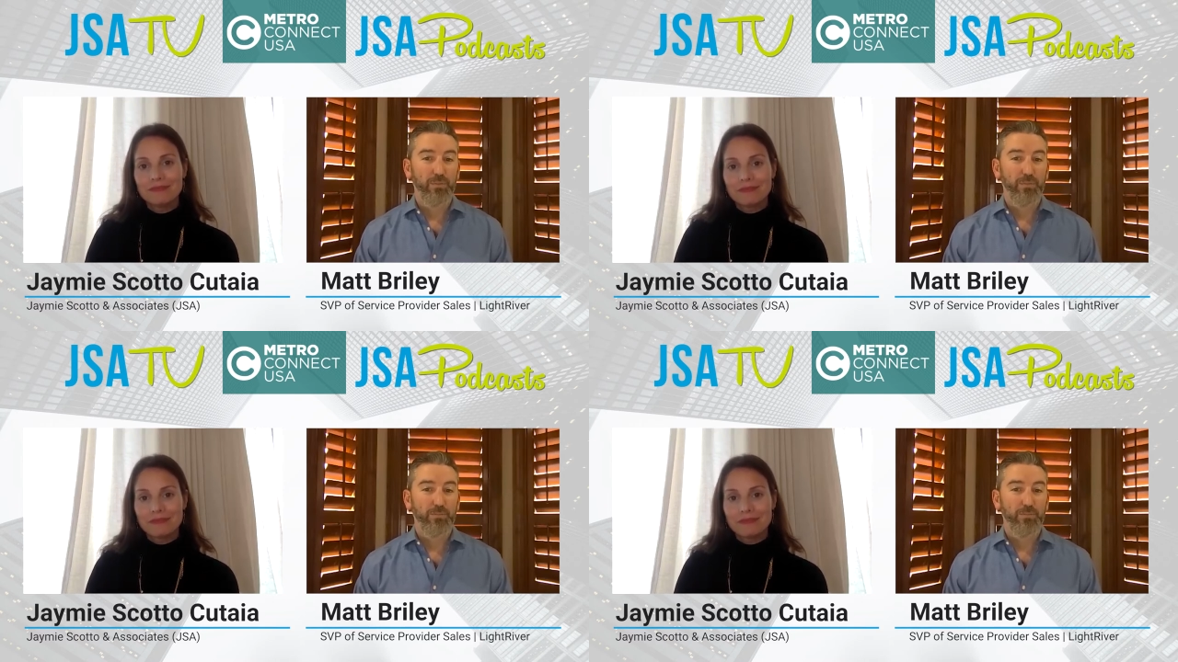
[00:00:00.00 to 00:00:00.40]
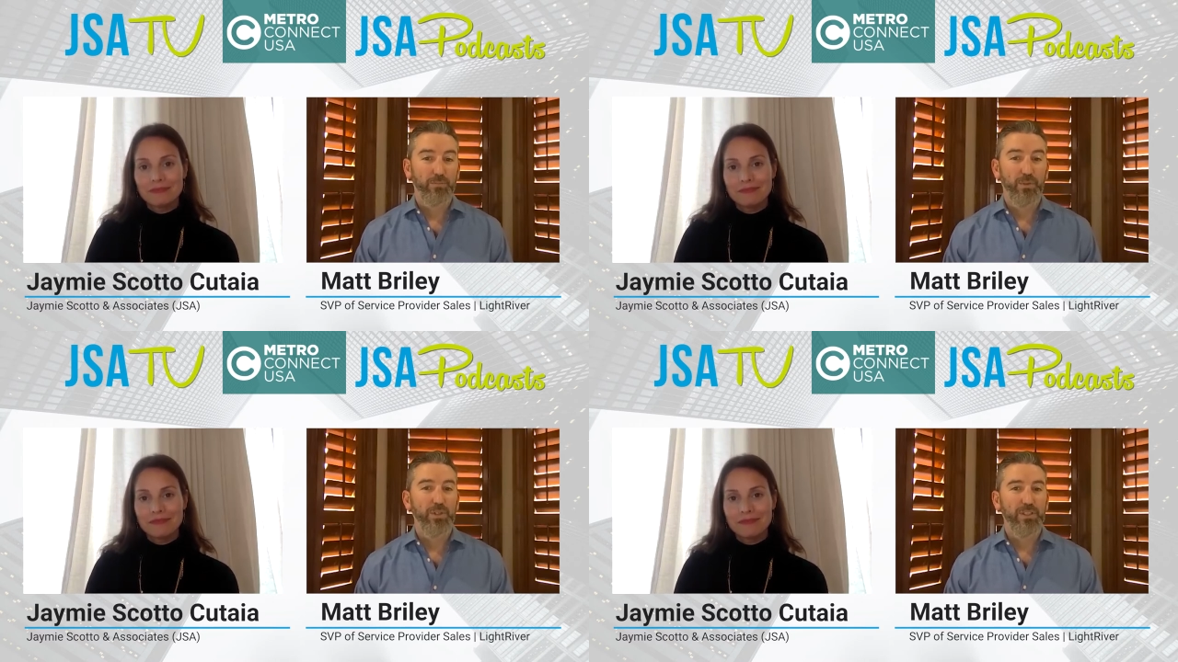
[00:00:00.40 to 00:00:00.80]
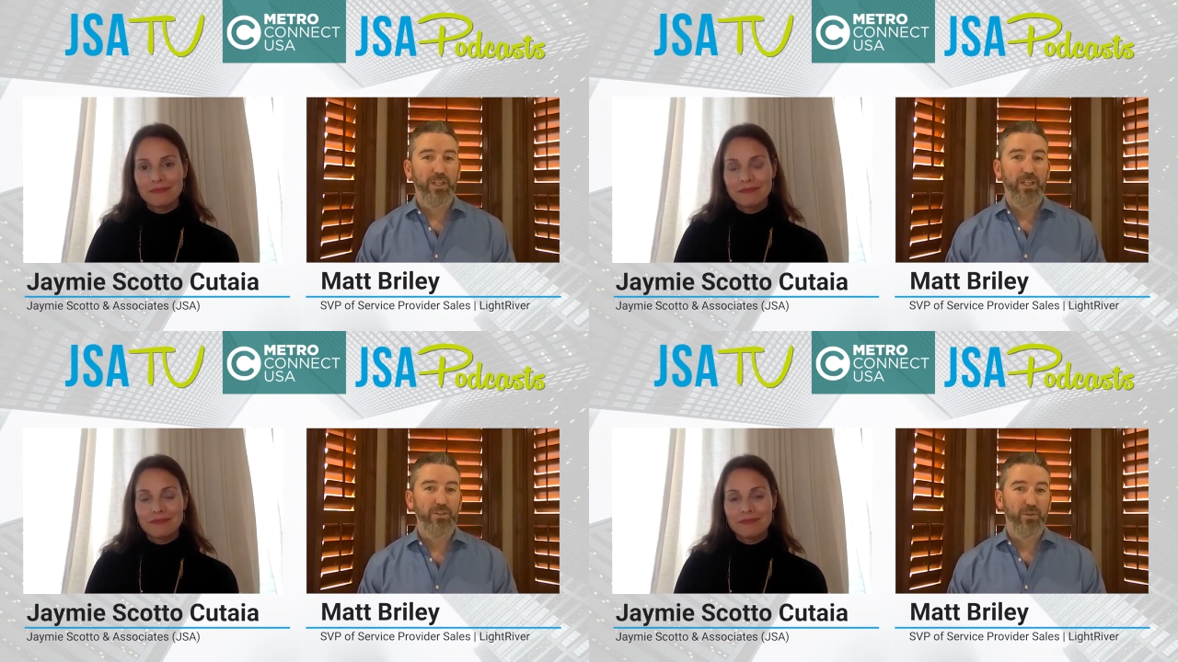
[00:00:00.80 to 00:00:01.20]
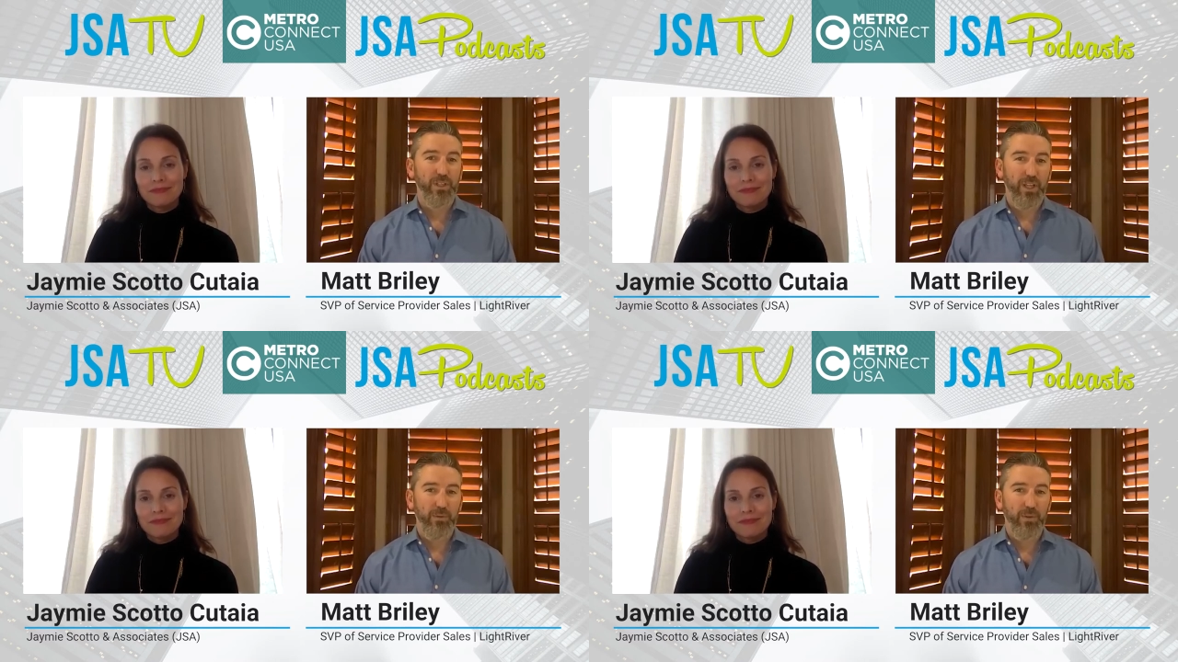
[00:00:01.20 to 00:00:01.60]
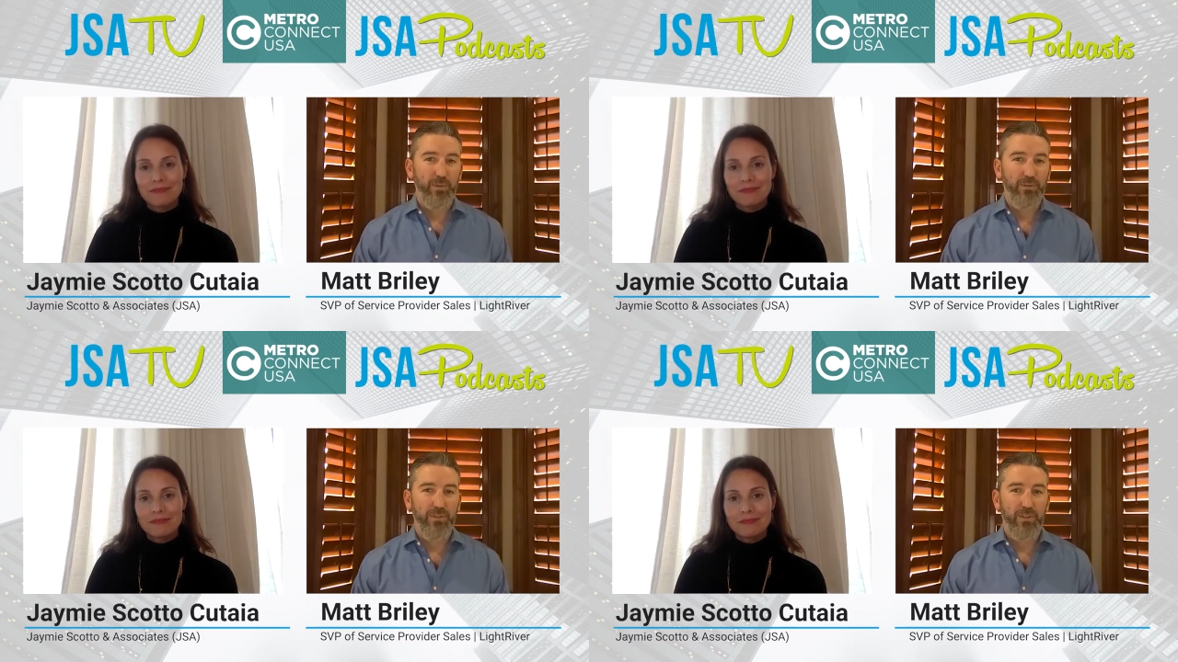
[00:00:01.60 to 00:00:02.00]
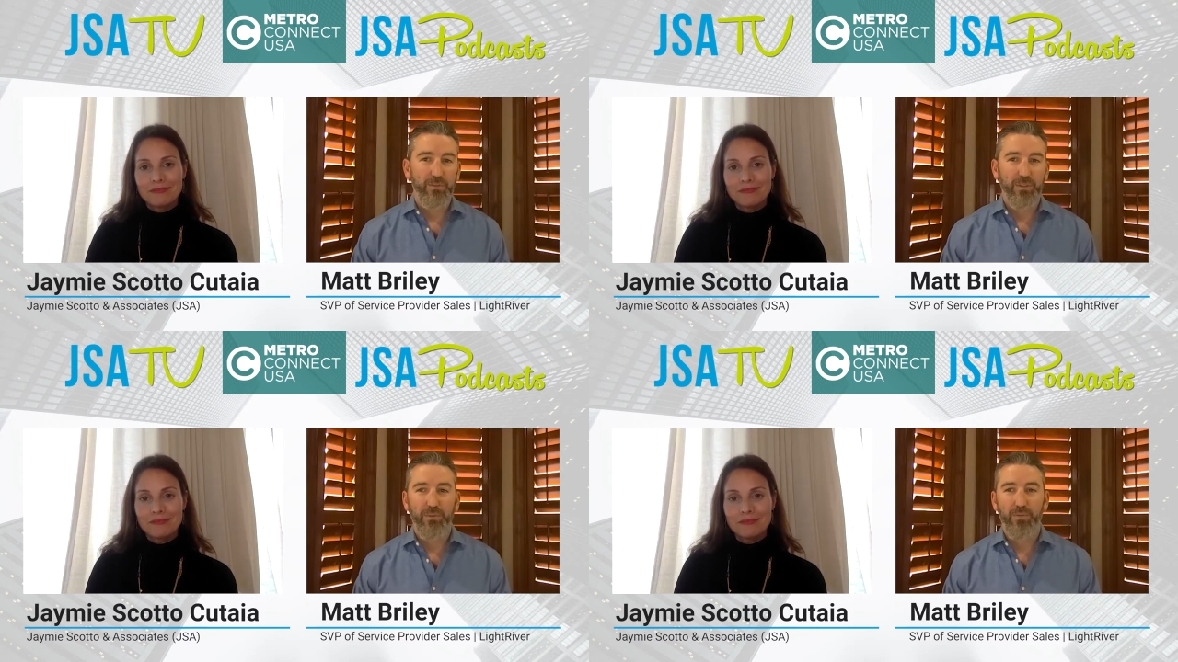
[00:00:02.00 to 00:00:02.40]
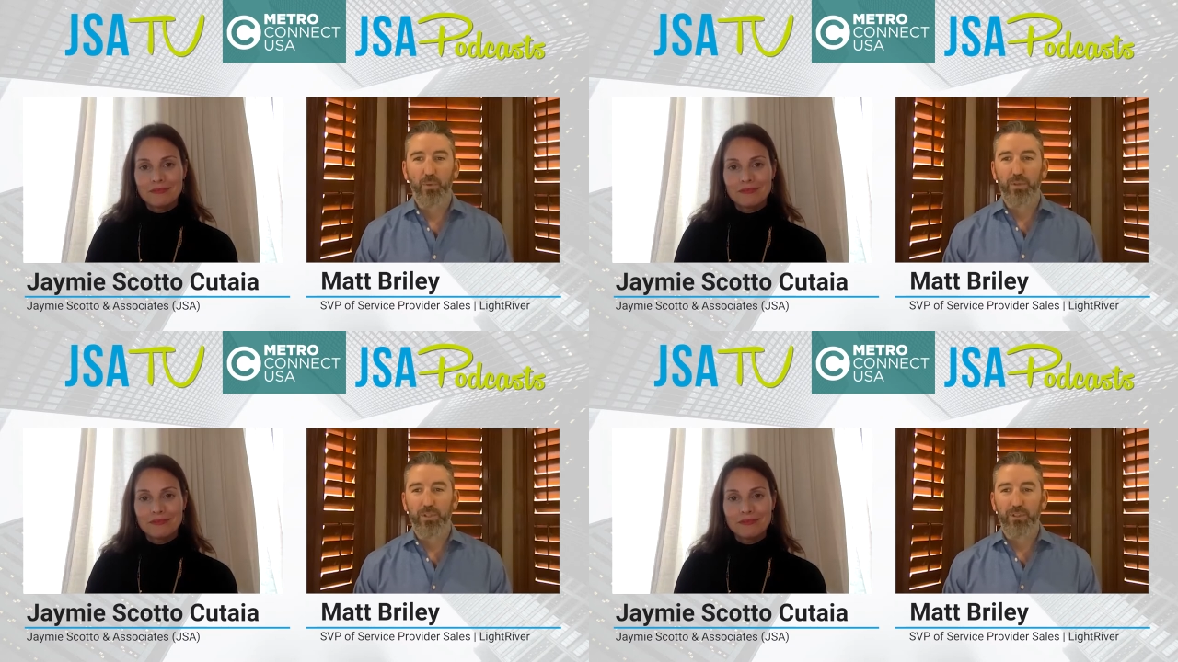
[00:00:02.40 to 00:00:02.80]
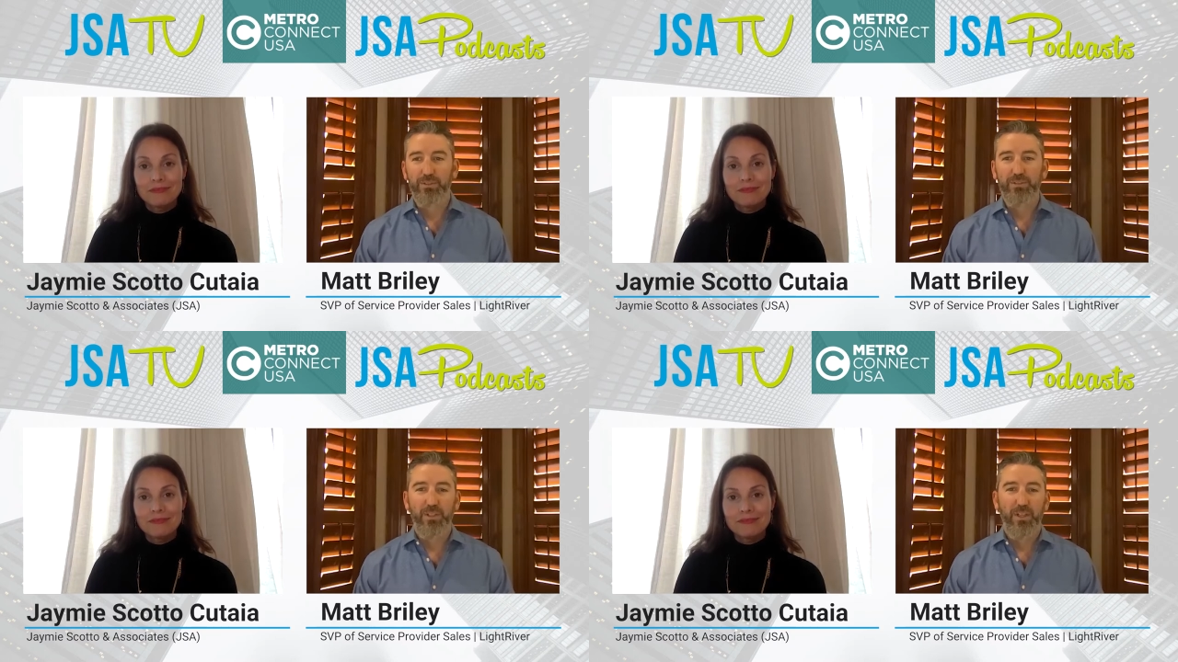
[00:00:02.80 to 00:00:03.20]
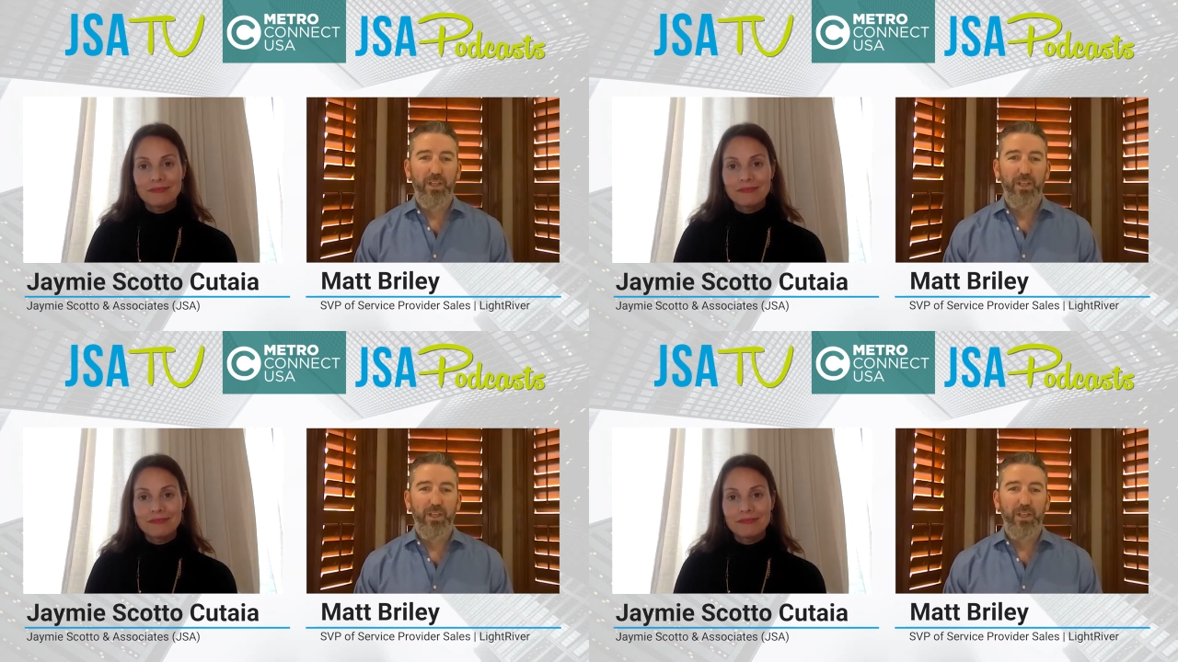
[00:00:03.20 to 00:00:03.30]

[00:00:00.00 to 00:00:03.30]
Speaker 1: So in 2010, I joined LightRiver and was there for four years